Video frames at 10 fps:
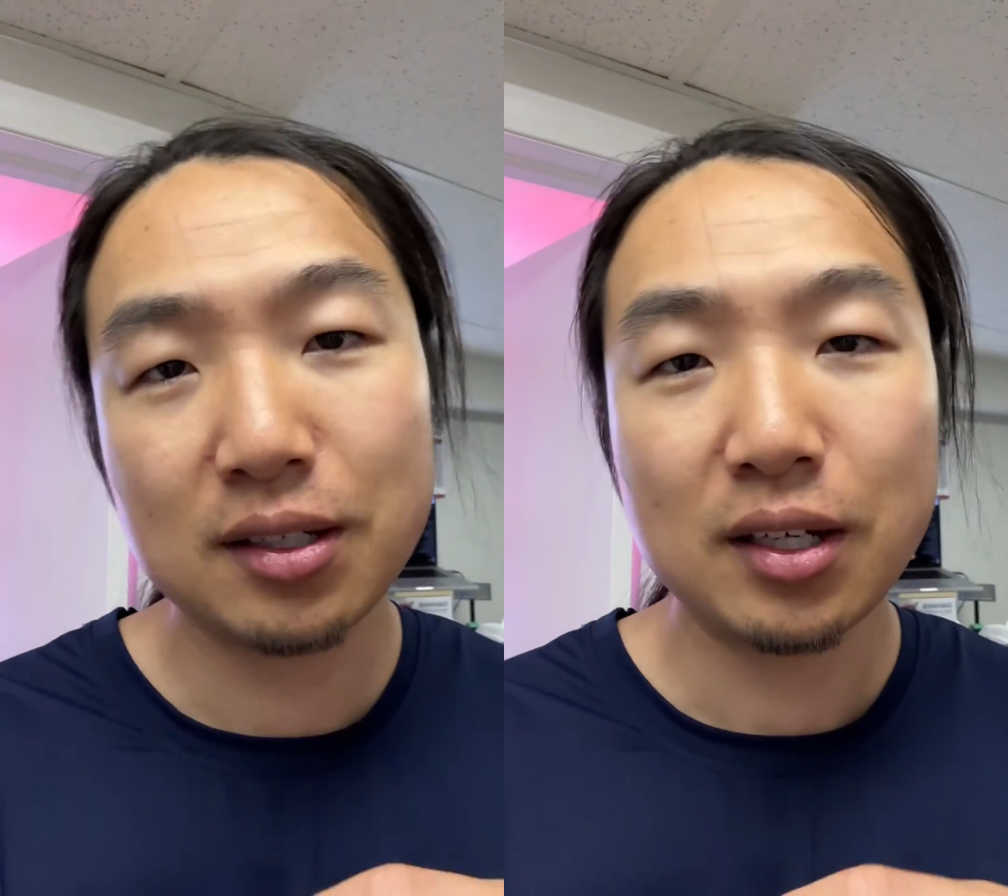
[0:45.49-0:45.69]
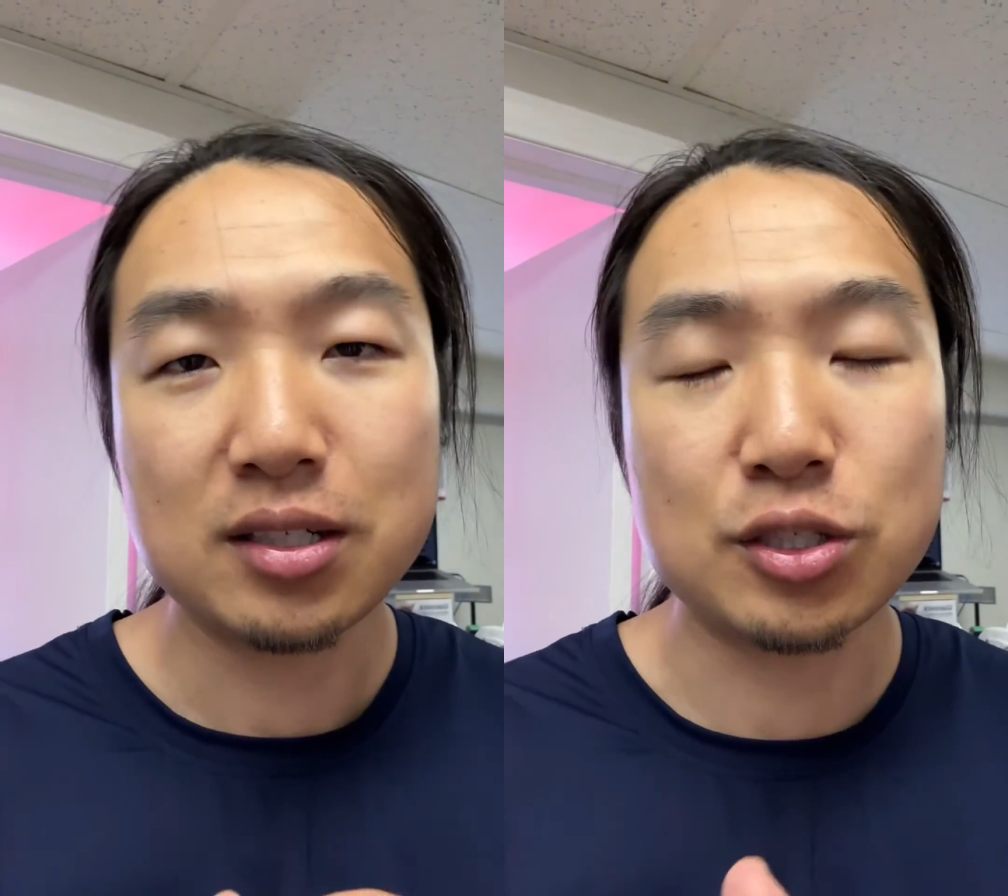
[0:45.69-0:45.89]

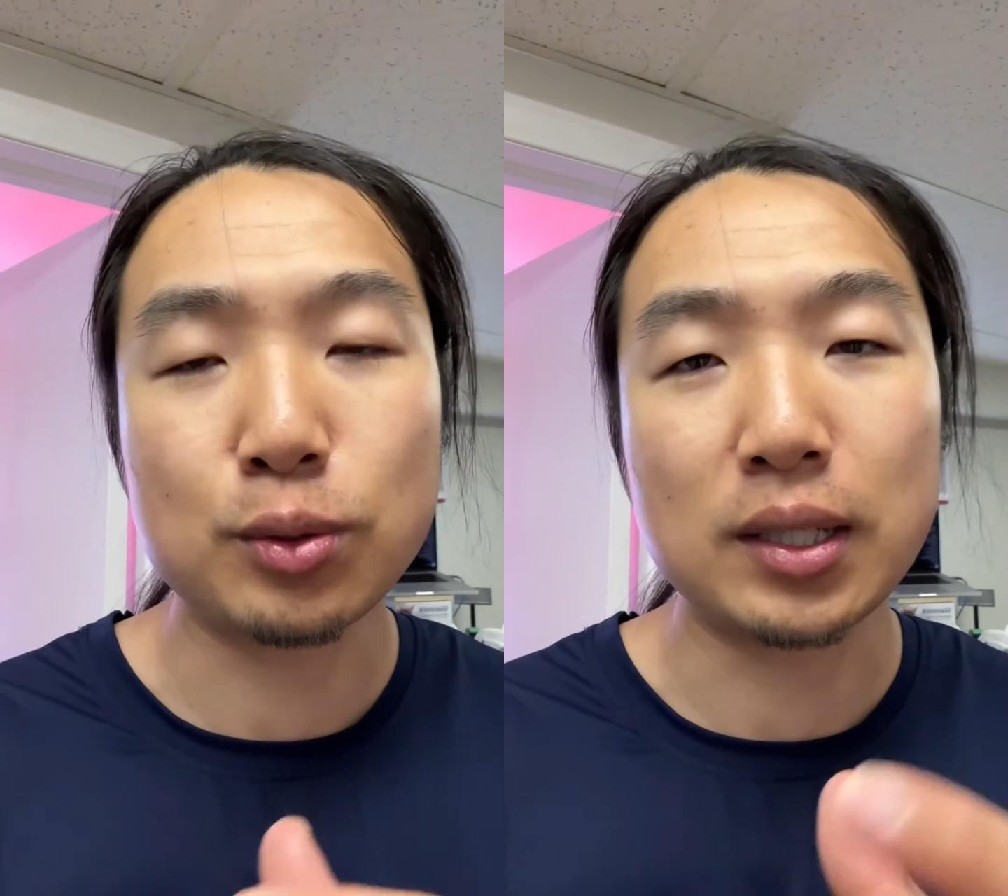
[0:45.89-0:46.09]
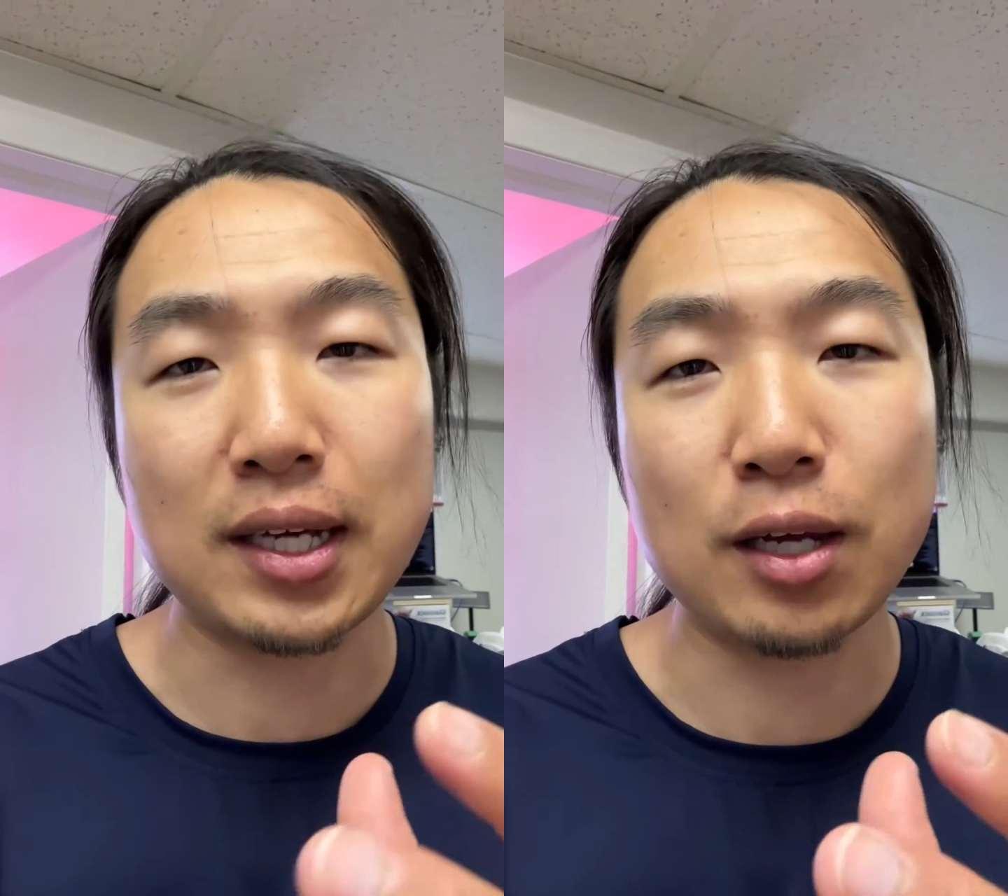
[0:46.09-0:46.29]
just to
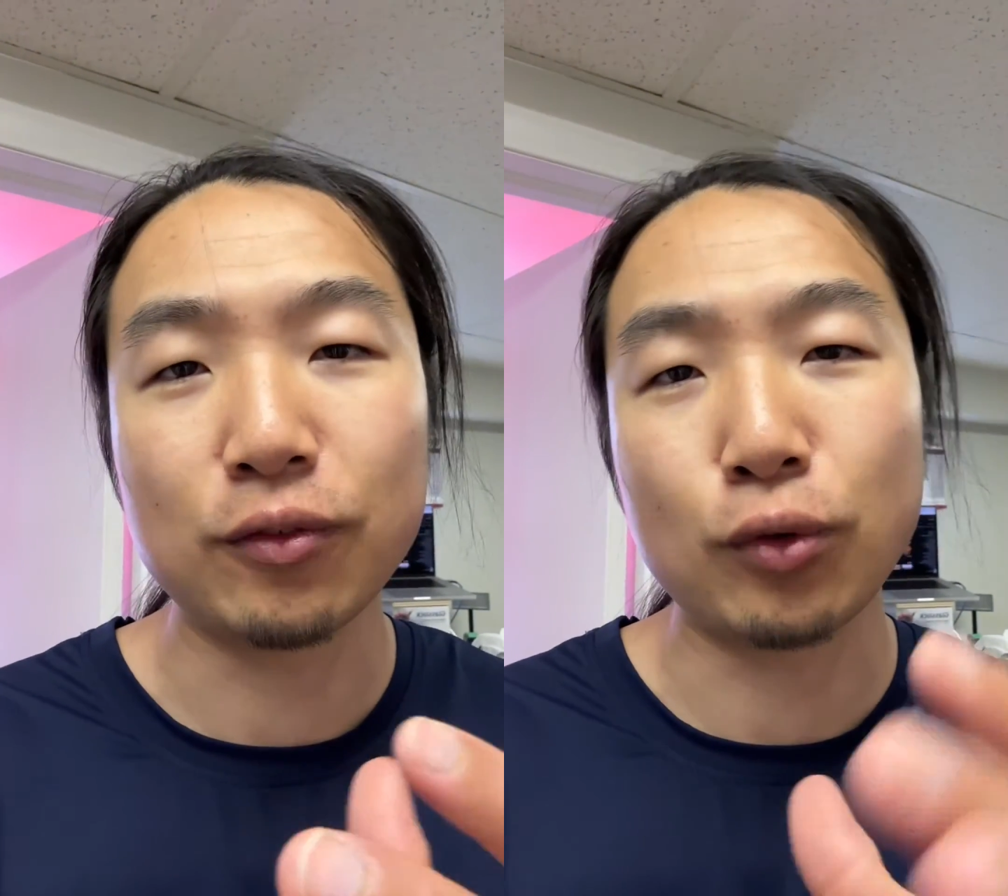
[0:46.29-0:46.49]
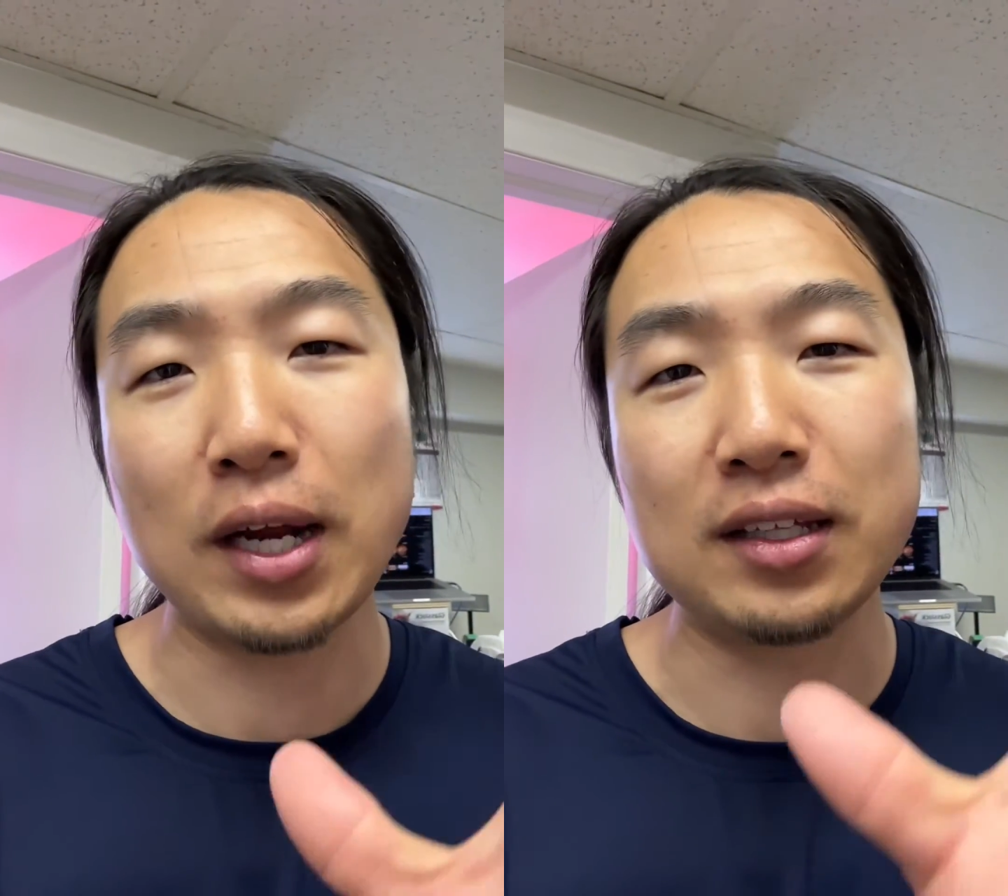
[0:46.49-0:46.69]
account
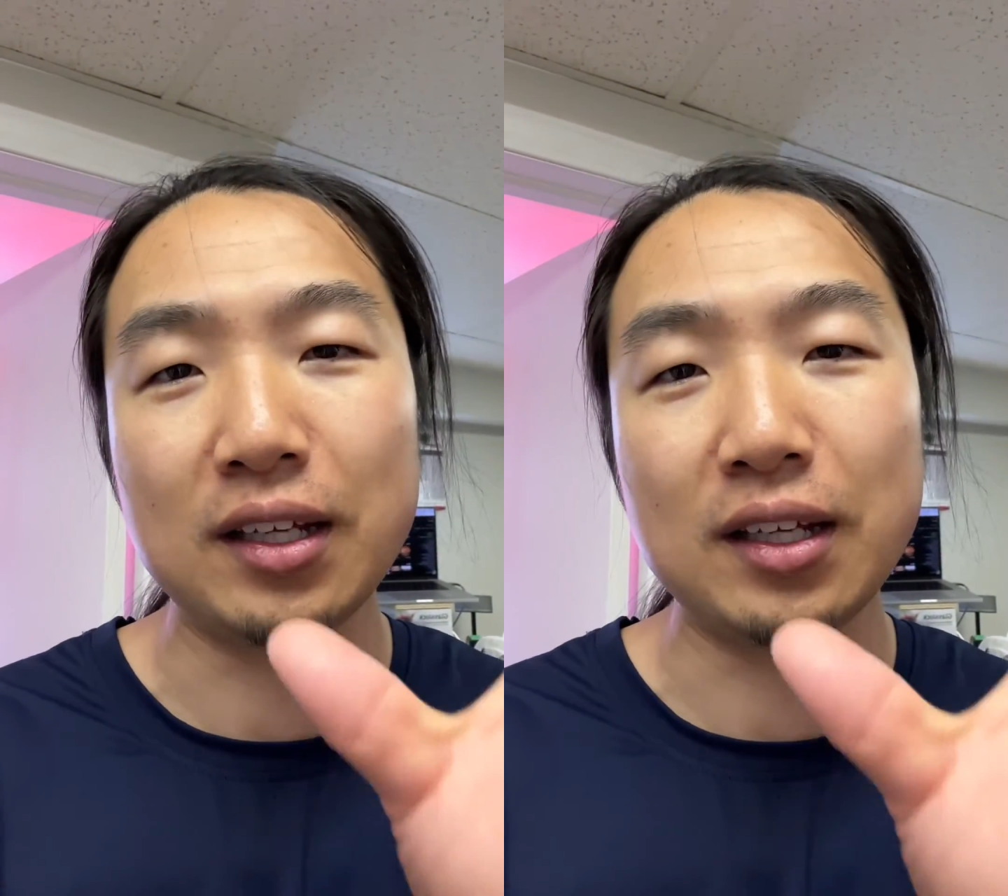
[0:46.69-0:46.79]
for any